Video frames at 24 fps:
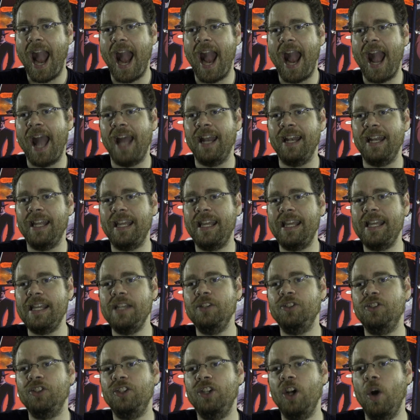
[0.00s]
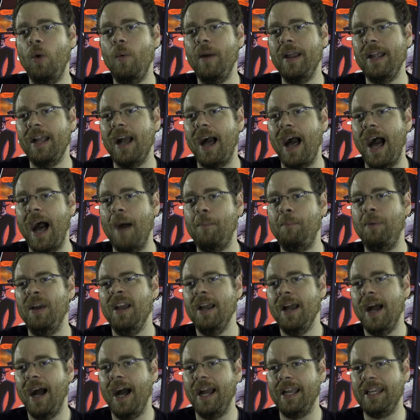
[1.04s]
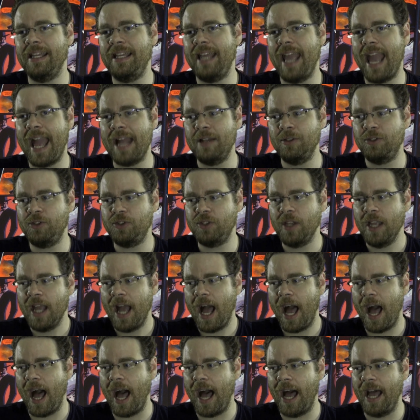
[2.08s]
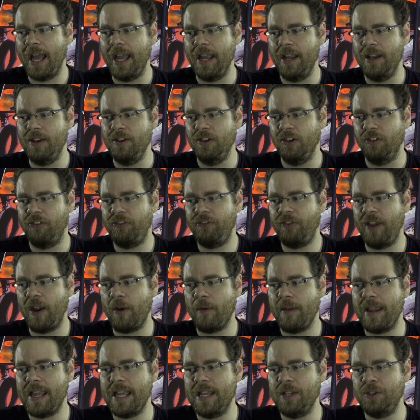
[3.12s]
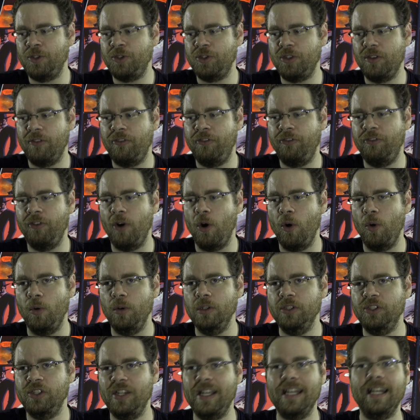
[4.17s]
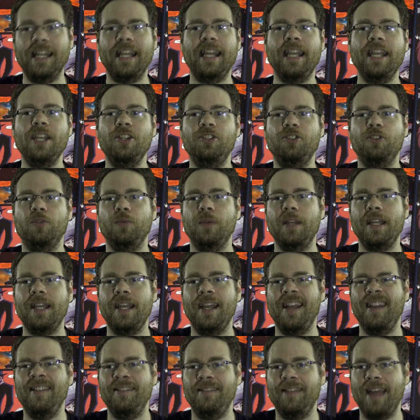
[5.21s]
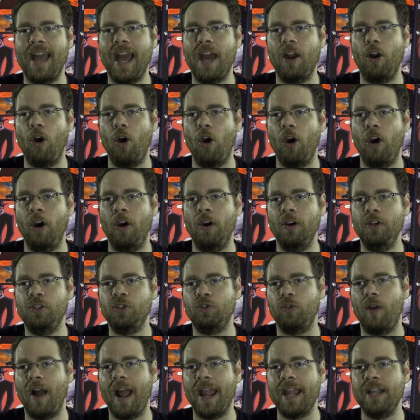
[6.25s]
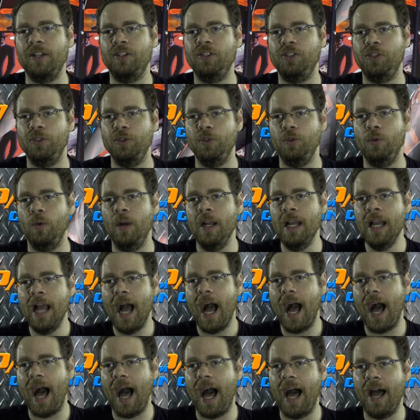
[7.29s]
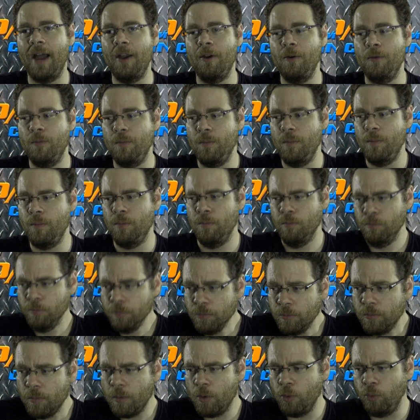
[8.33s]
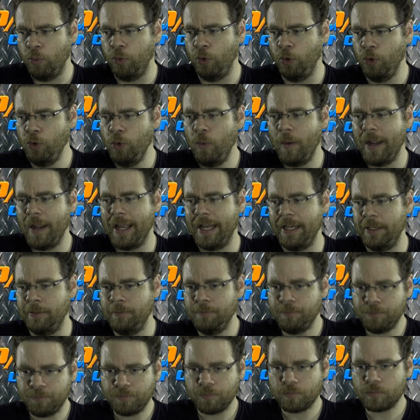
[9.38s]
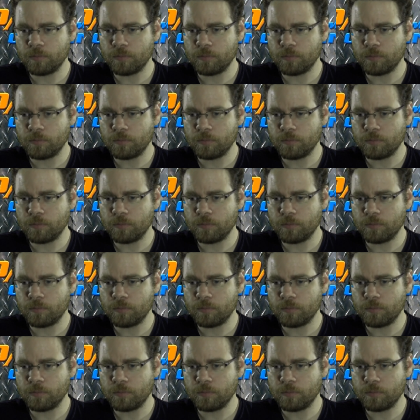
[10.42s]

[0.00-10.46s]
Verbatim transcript: And he's going up against nefarious foes in history that are trying to ruin